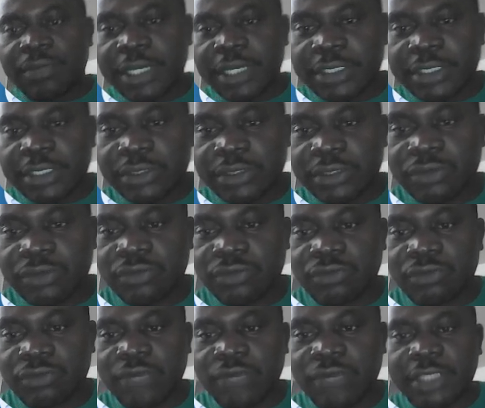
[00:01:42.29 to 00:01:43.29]
place you
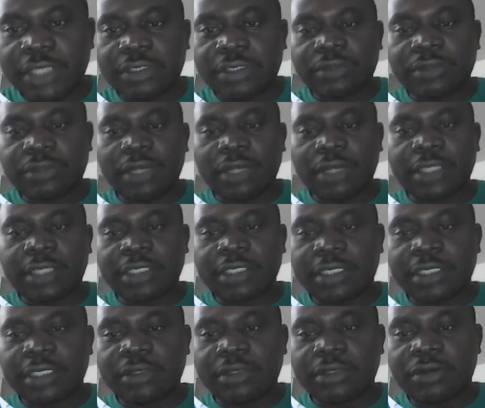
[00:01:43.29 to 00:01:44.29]
would want to
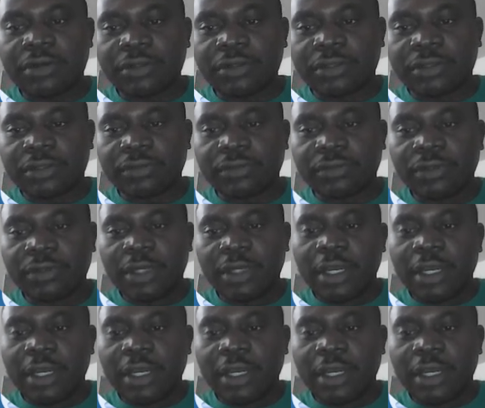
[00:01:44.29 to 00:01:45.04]
actually go to